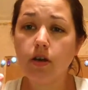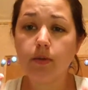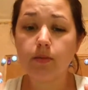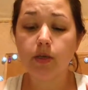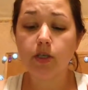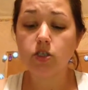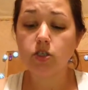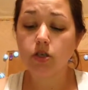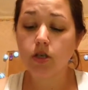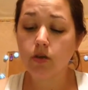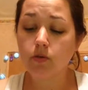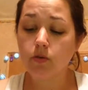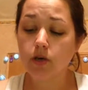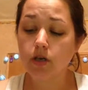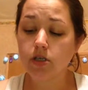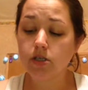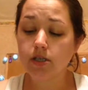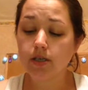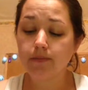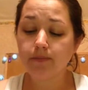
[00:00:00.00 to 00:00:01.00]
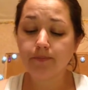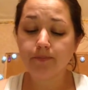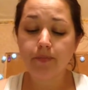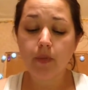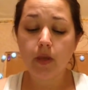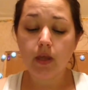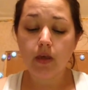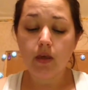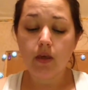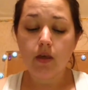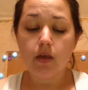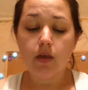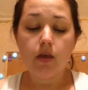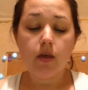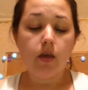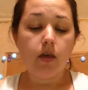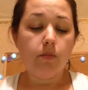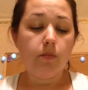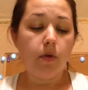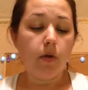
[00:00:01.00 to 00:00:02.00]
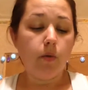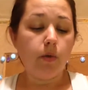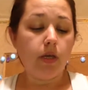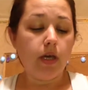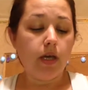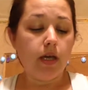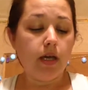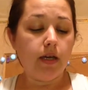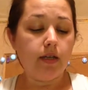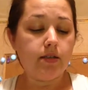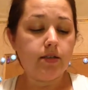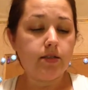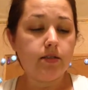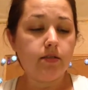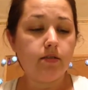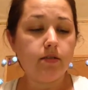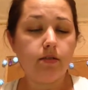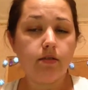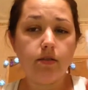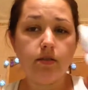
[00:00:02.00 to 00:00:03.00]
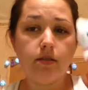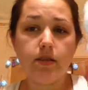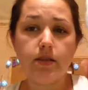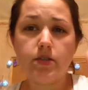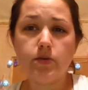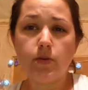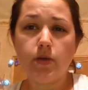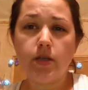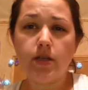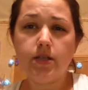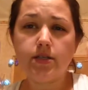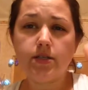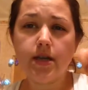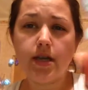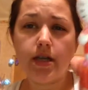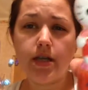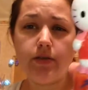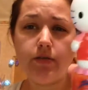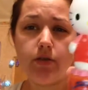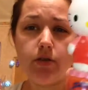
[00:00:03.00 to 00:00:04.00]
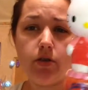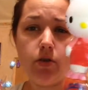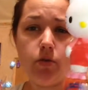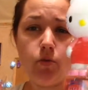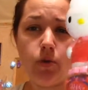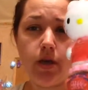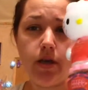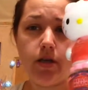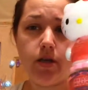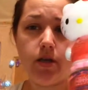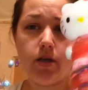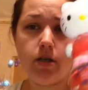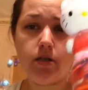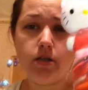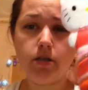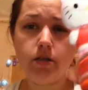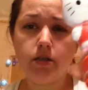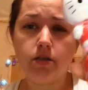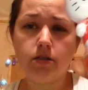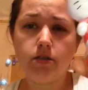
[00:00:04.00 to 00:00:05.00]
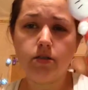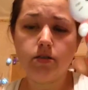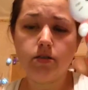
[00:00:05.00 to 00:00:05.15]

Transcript: I'm not sure how it works yet. But we got this one. It's kind of a red color.